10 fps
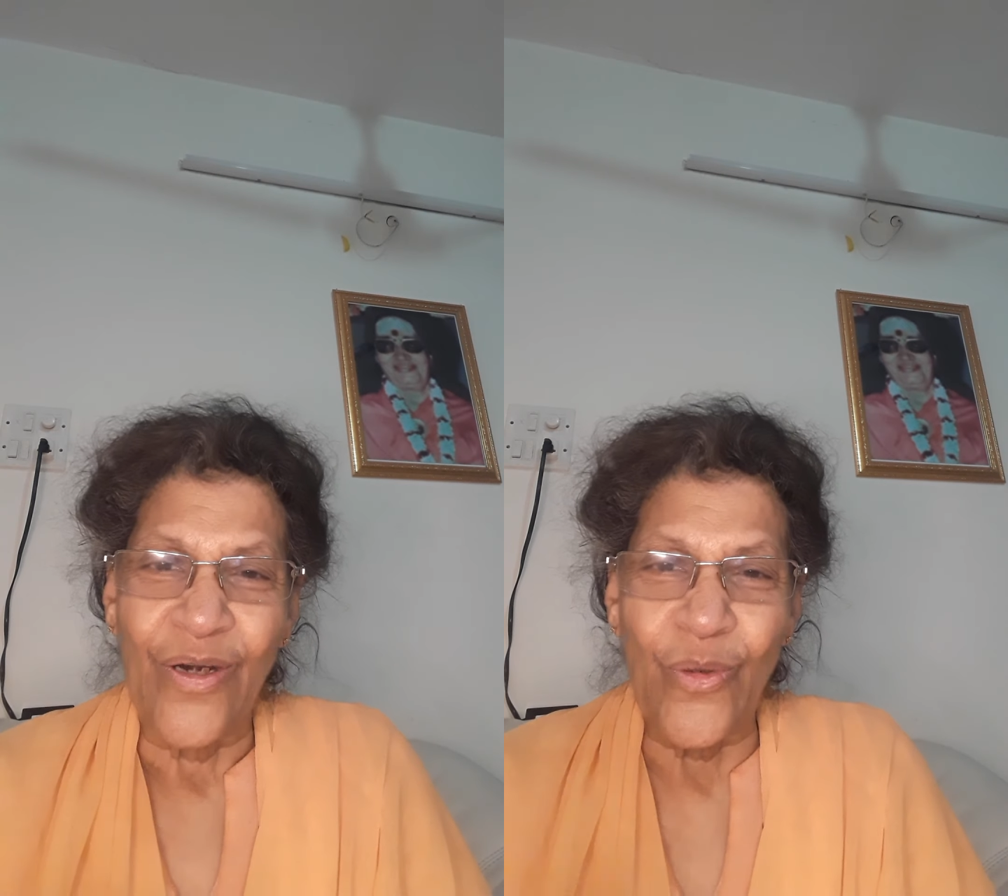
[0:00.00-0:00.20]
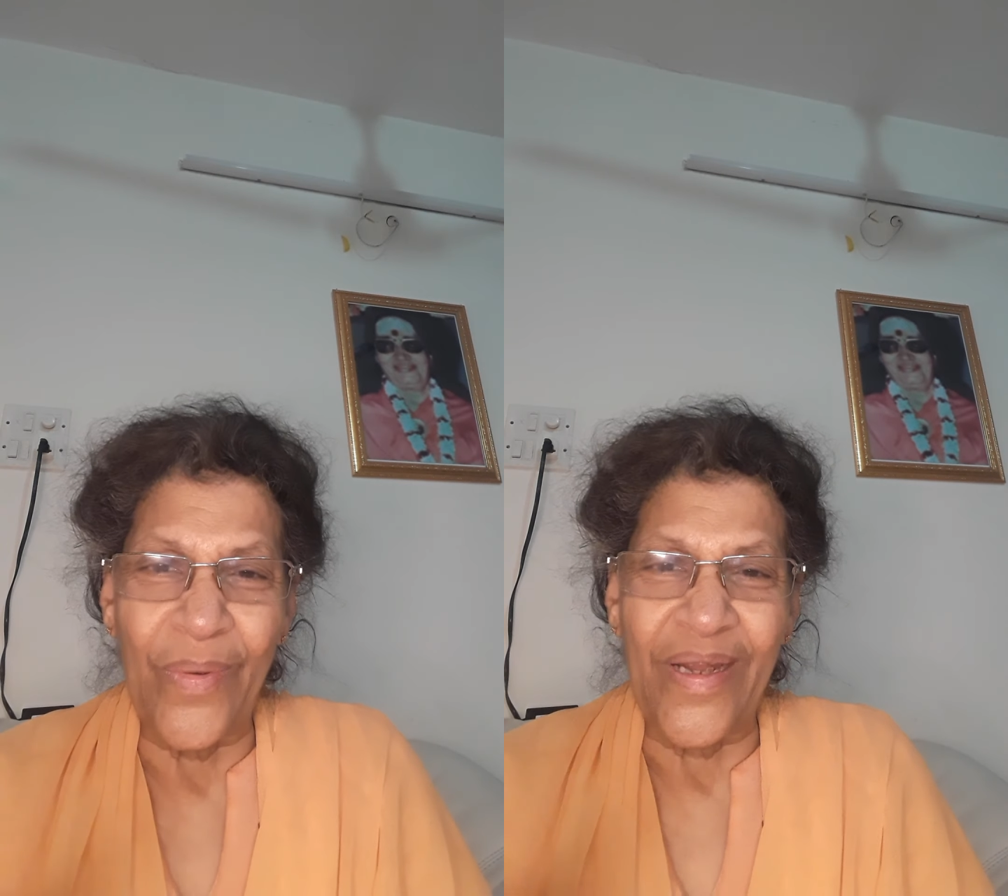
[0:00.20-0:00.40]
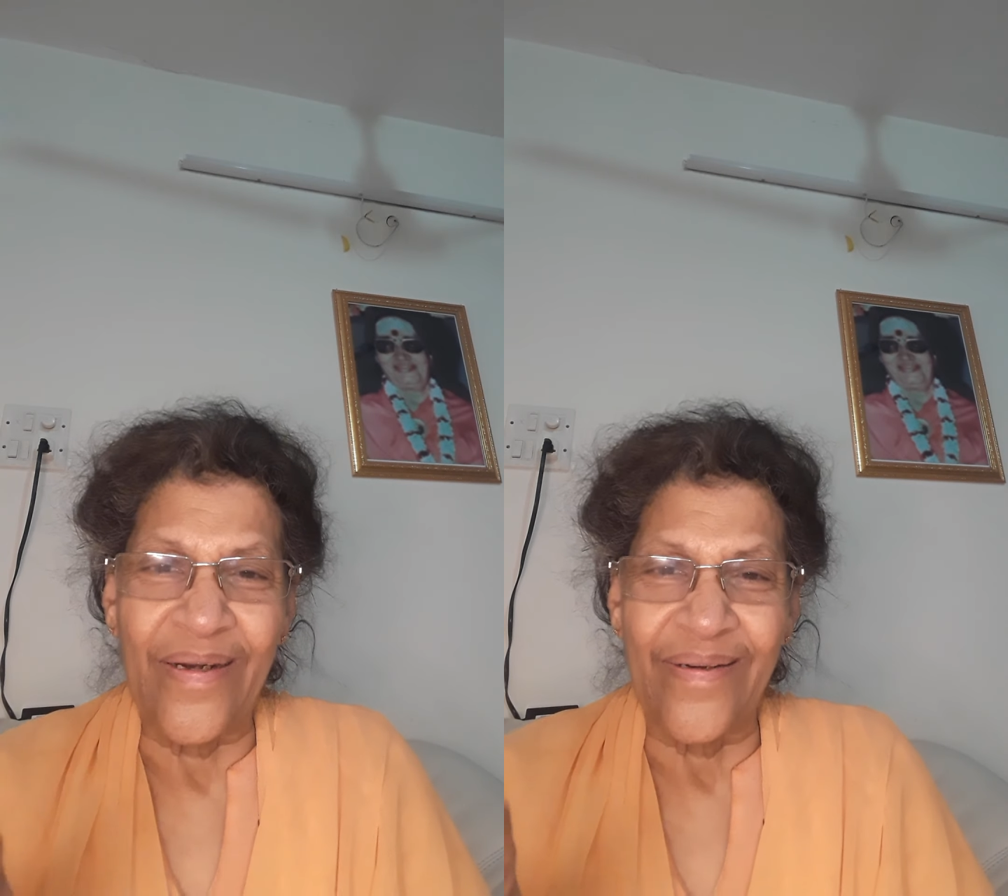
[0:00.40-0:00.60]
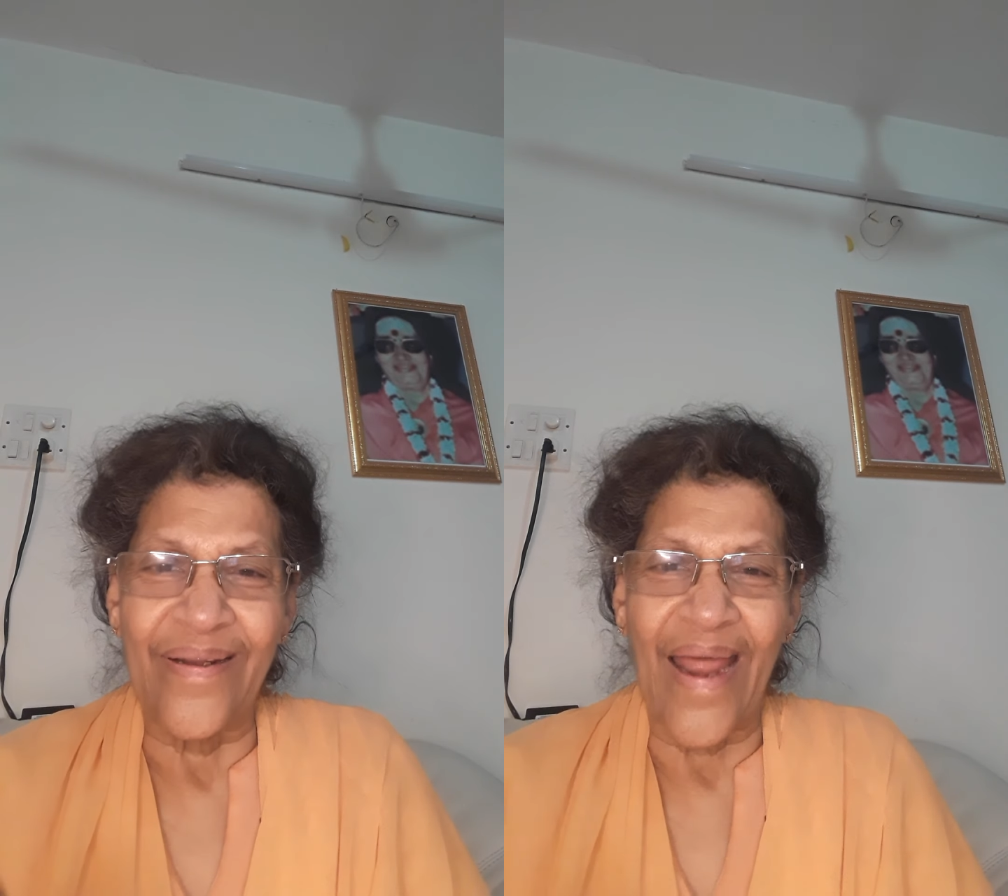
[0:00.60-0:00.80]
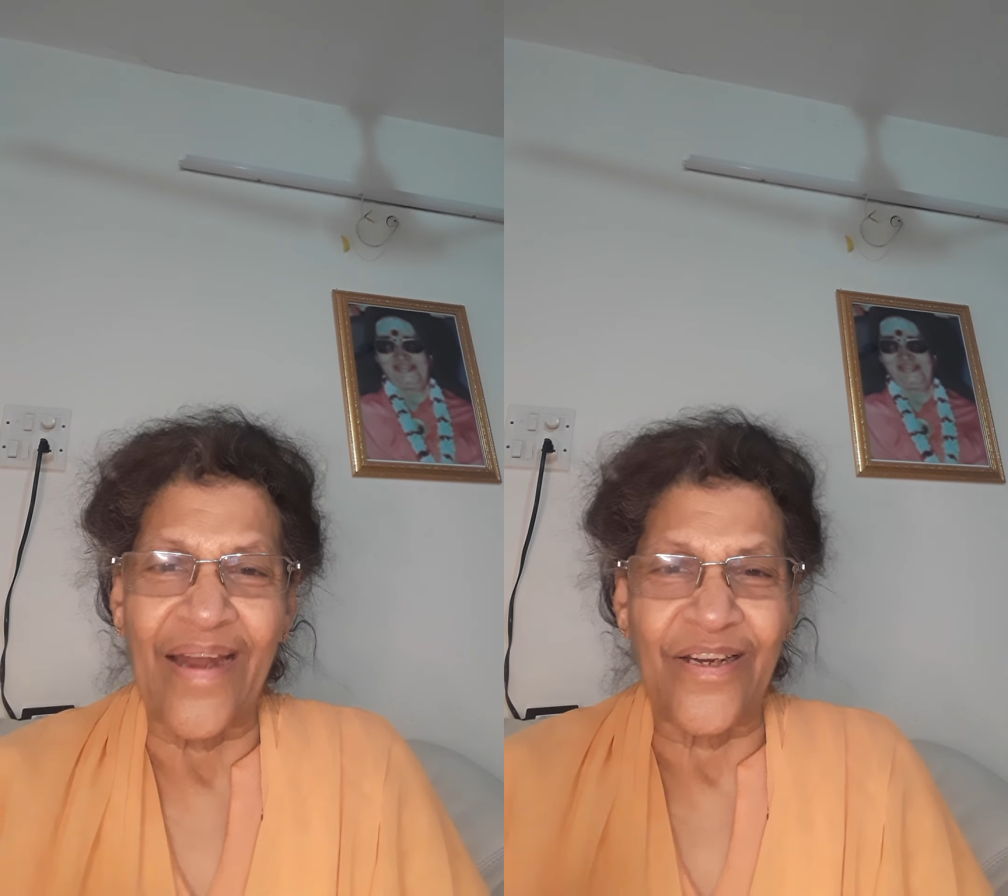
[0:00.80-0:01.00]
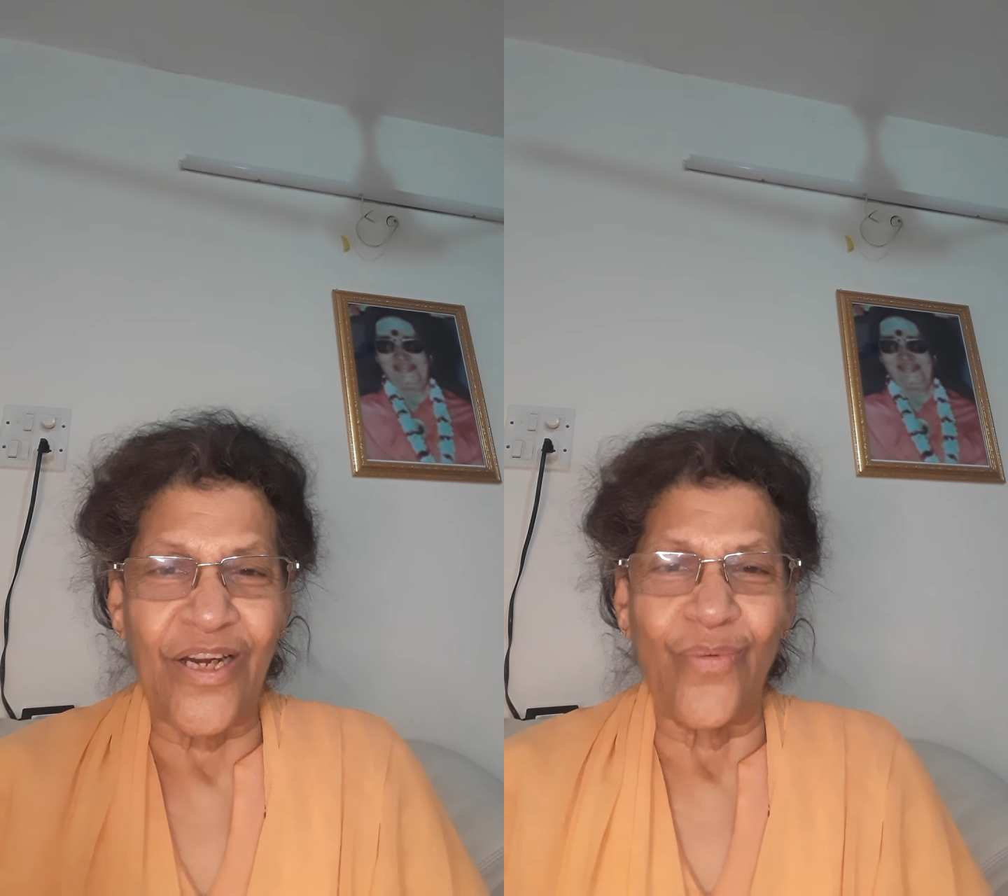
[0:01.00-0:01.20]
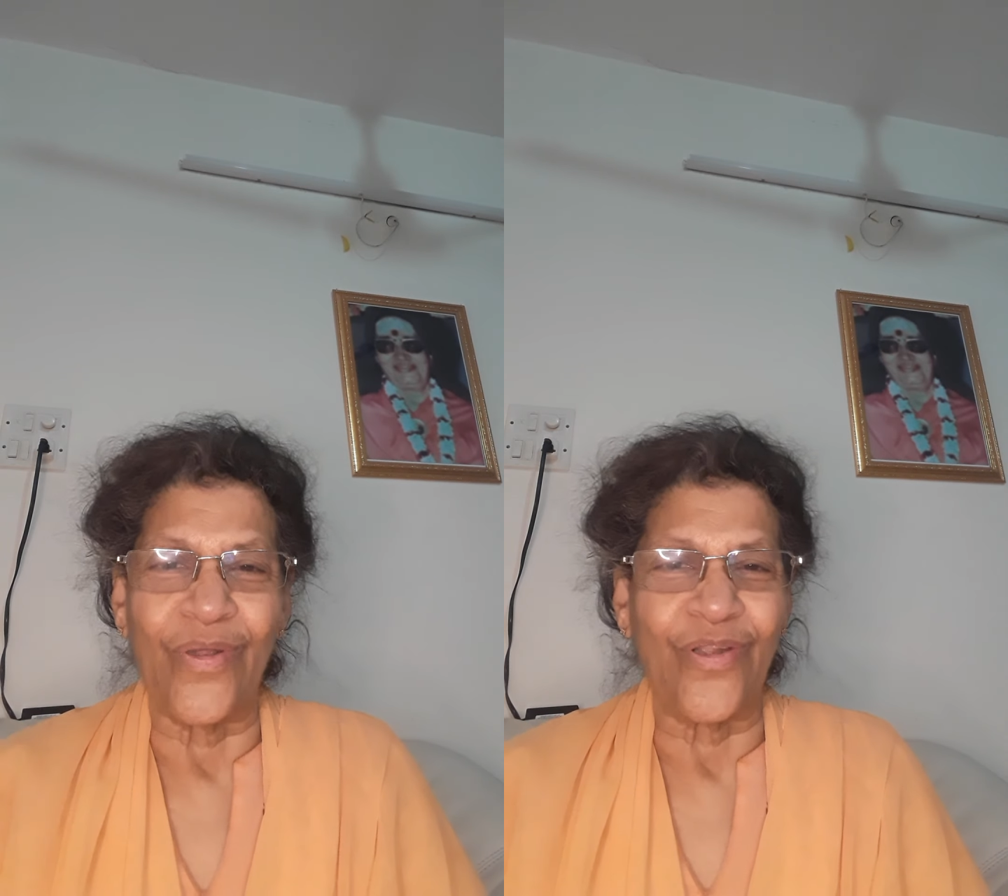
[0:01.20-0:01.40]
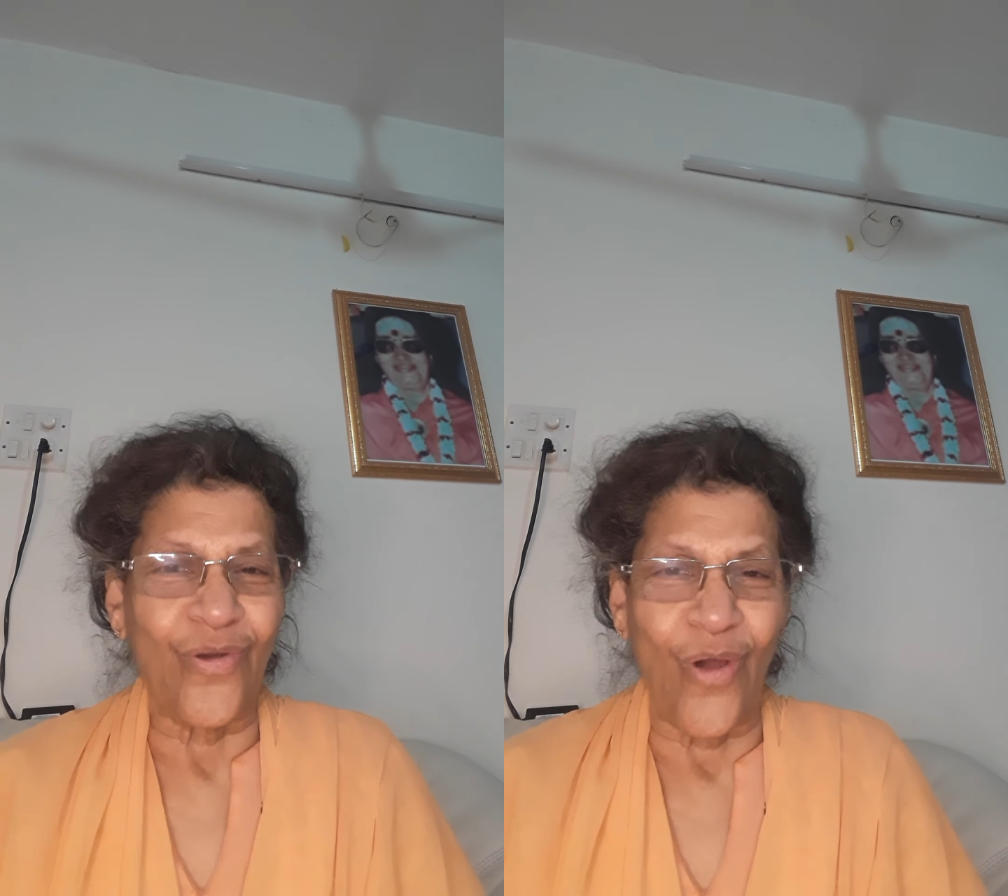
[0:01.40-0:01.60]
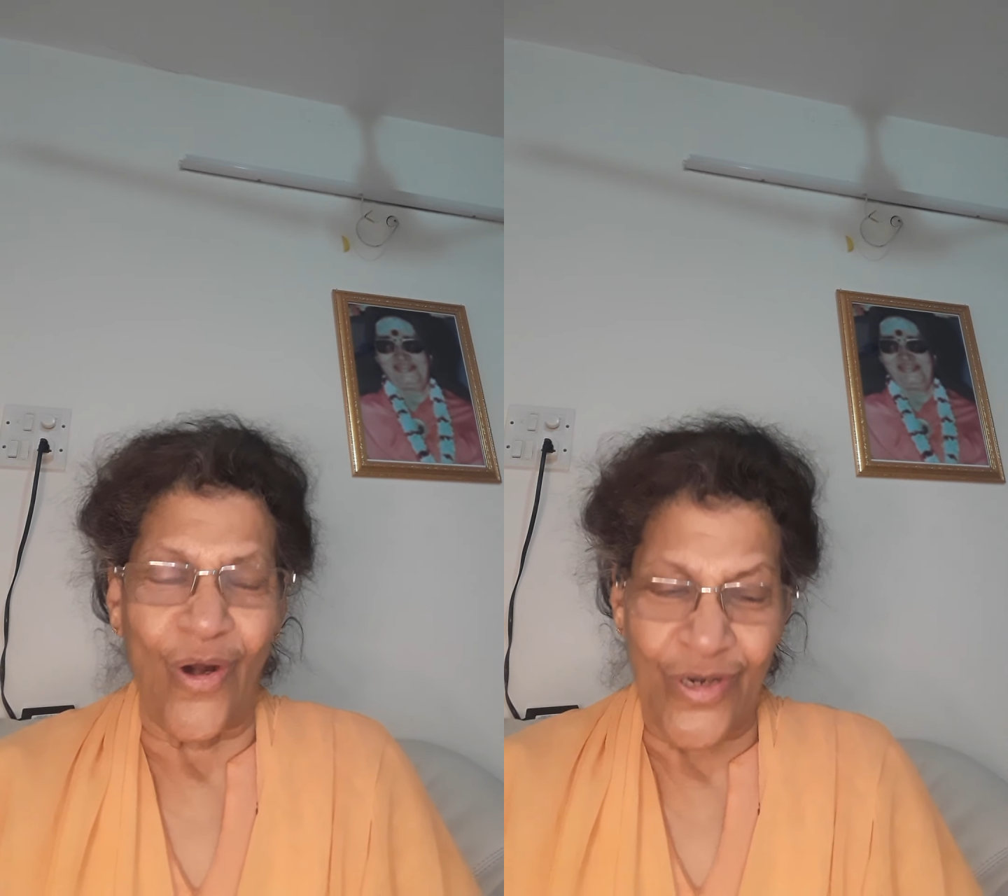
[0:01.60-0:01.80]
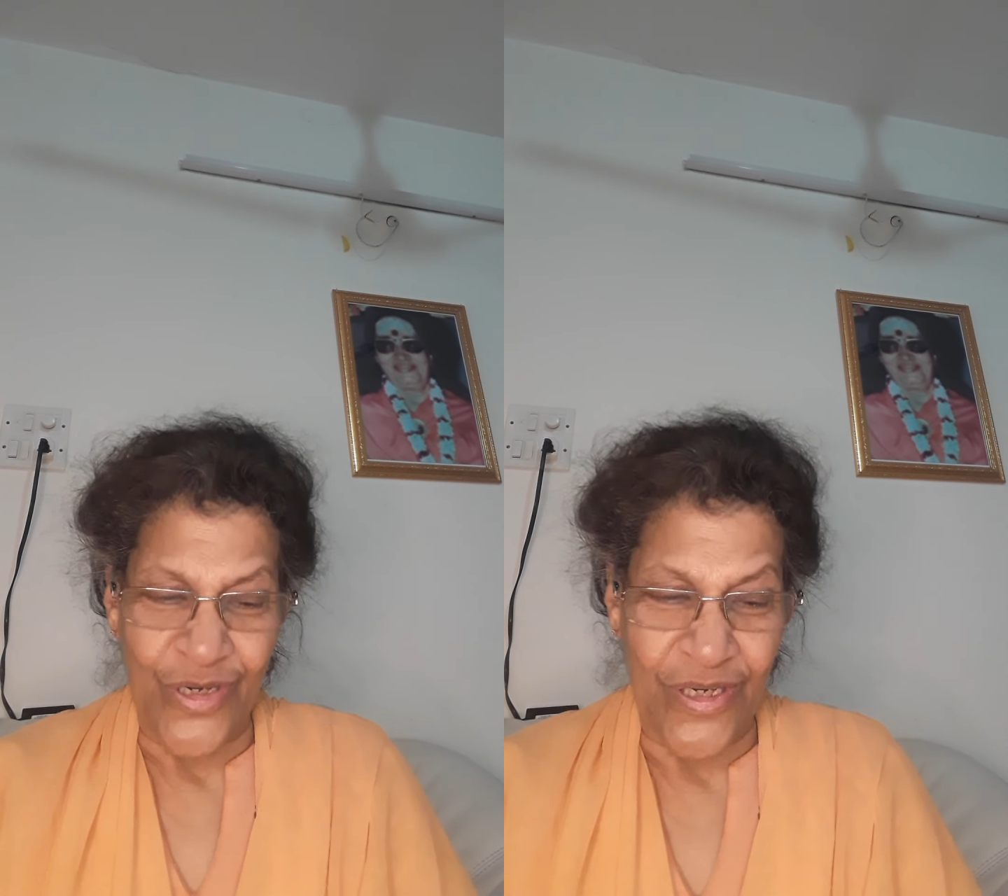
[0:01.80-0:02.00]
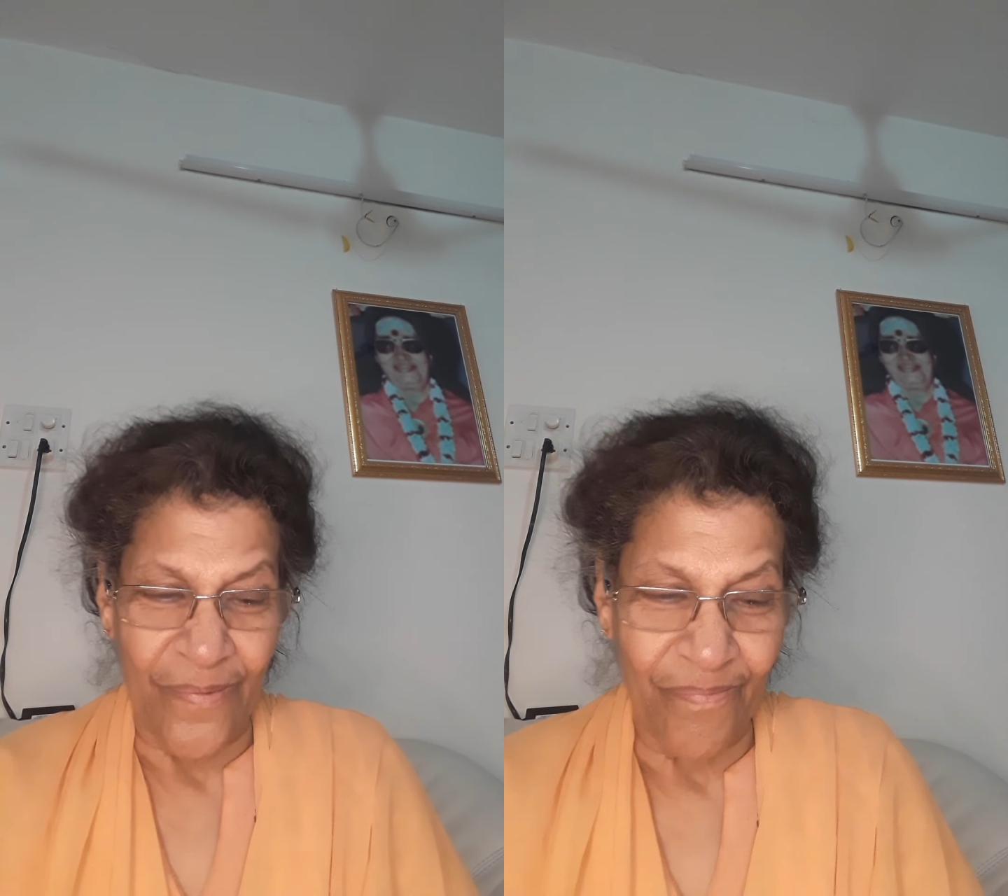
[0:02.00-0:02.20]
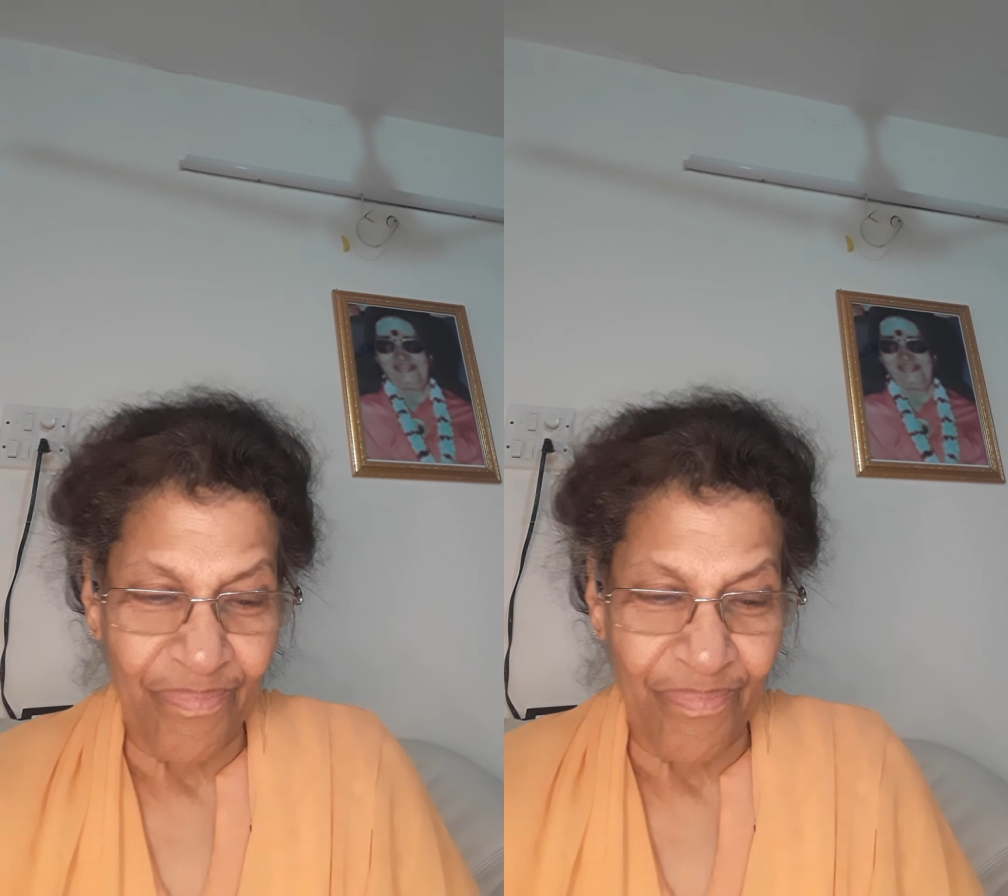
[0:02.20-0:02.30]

to be interacted with gods.